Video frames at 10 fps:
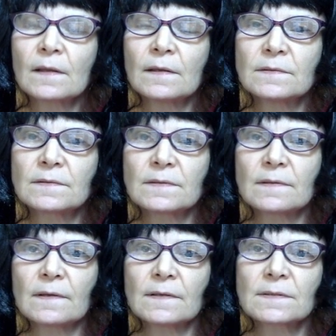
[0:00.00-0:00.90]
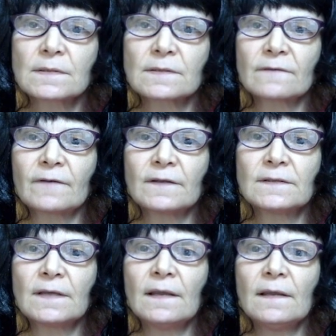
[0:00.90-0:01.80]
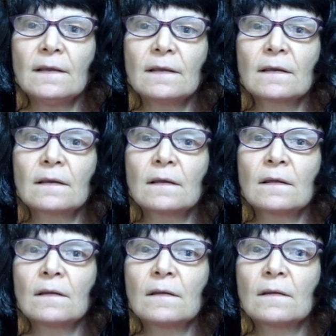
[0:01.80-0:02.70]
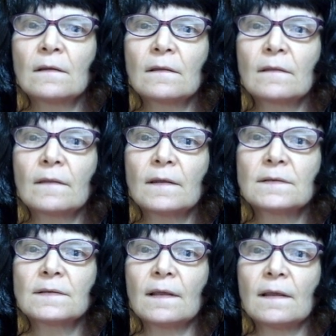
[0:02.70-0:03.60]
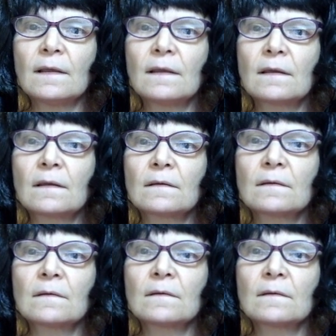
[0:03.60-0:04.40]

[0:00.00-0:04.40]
into this, because if I take, they take,